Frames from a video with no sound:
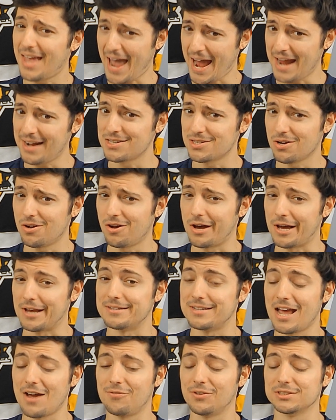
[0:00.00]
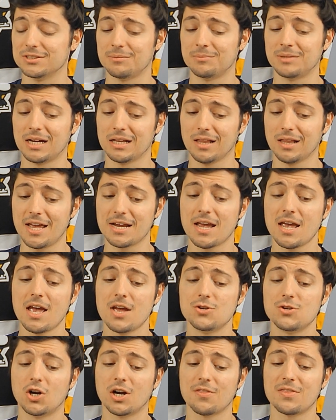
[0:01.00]
And he's hot. Definitely someone I like.
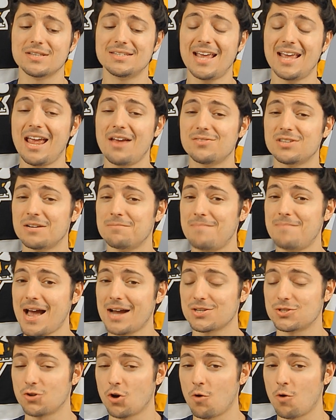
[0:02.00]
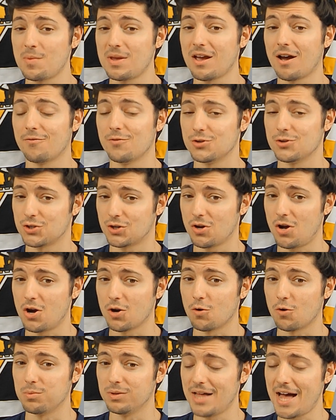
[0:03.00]
Jonathan Toews and Max Domi of the
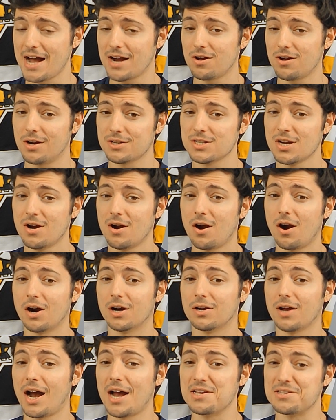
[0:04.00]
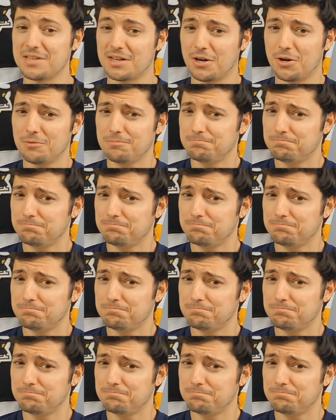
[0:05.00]
Chicago Blackhawks are guys that